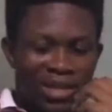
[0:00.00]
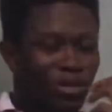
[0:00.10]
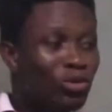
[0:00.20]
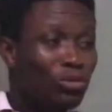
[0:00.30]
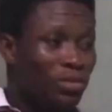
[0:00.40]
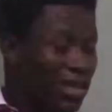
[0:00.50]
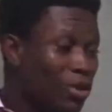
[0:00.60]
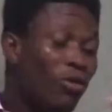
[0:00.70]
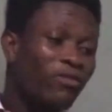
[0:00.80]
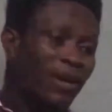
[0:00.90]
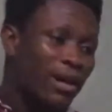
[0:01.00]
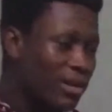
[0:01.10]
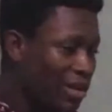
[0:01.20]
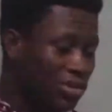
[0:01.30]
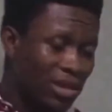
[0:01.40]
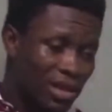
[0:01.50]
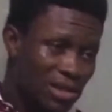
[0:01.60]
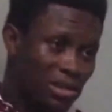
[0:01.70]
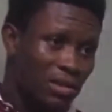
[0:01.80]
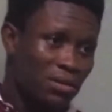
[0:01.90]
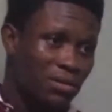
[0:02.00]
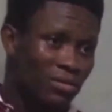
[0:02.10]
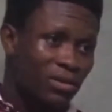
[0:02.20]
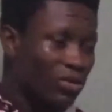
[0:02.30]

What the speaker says: they offer electrical engineering,